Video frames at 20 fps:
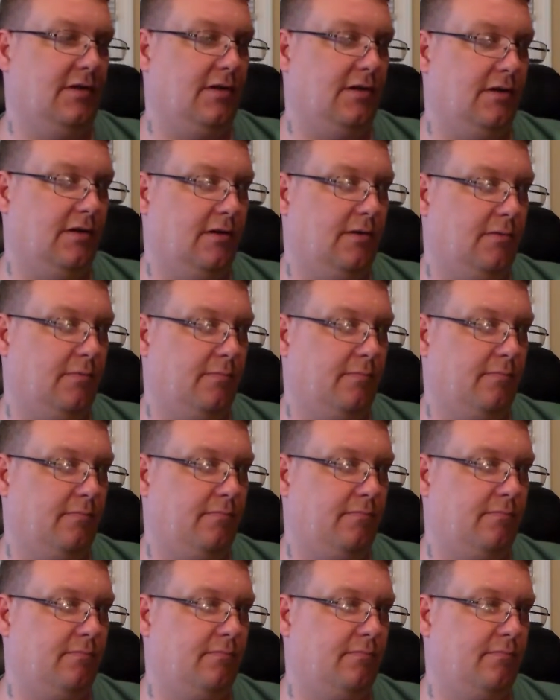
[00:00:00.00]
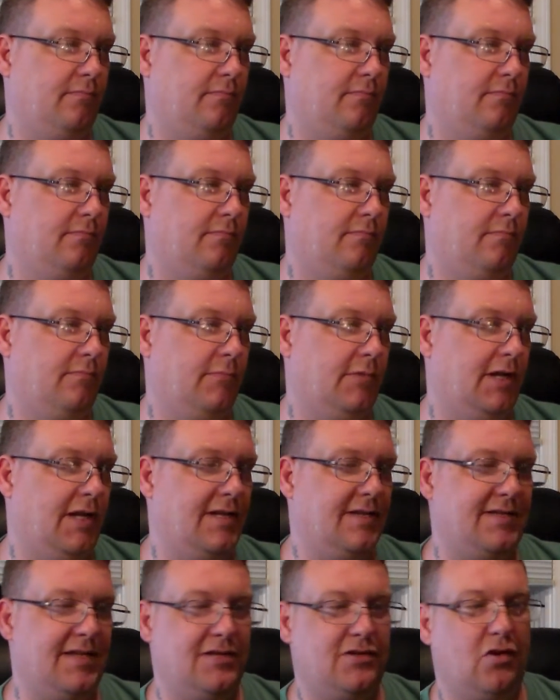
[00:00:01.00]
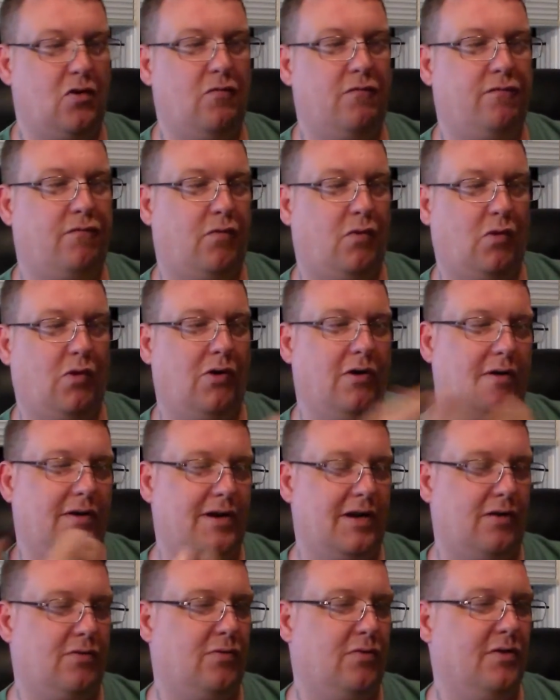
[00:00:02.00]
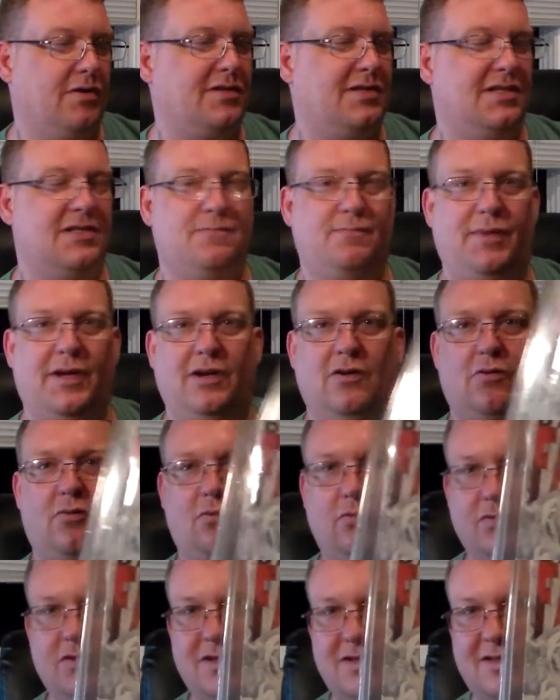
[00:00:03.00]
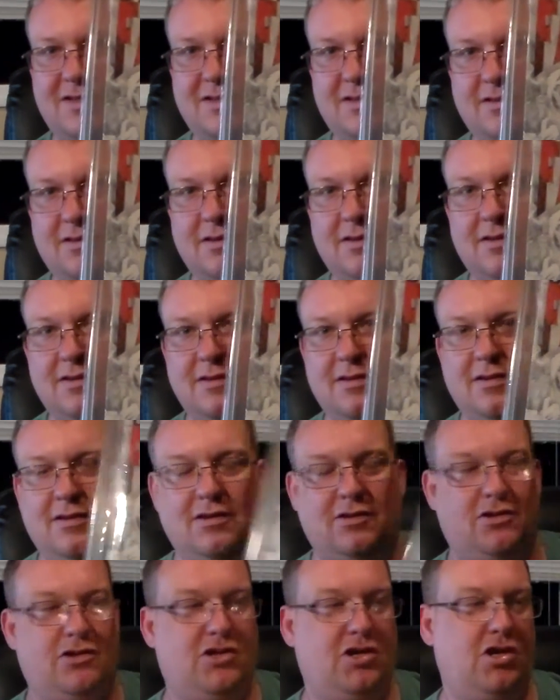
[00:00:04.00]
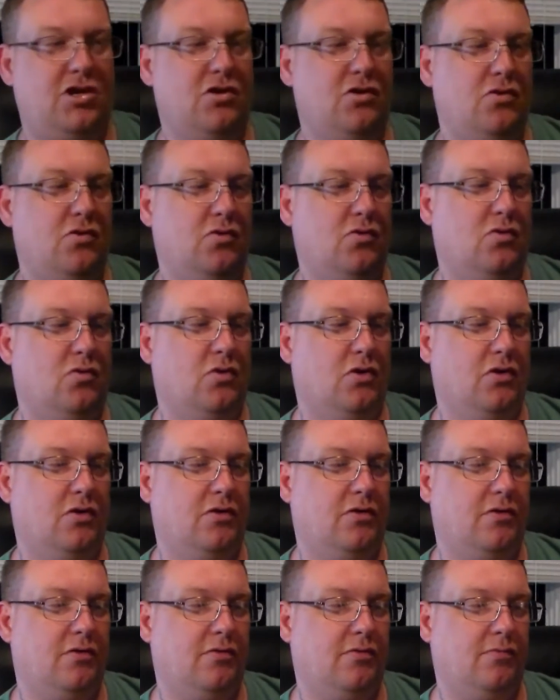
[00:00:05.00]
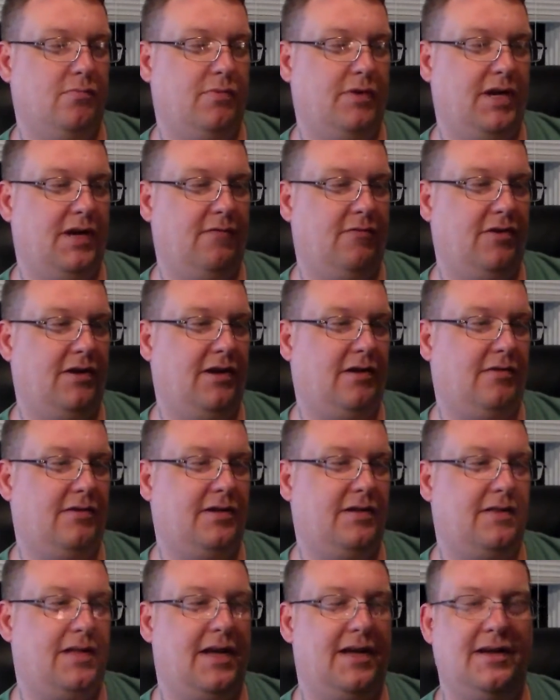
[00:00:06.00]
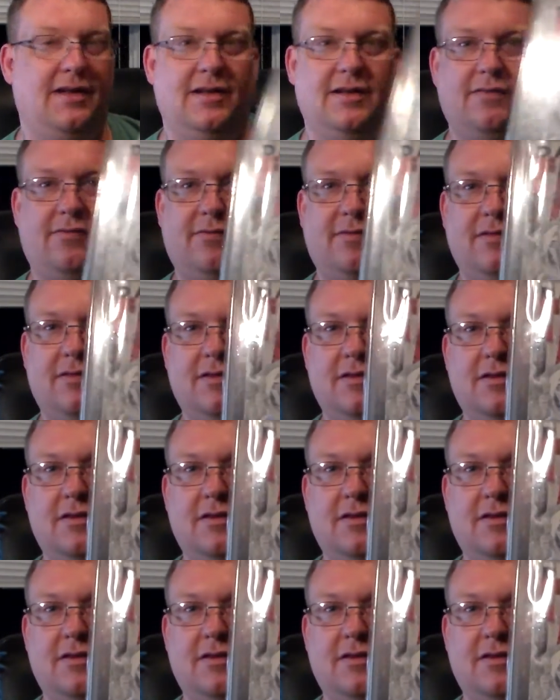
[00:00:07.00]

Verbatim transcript: Um, and it says 04 and of course this big old or whatever the hell that is.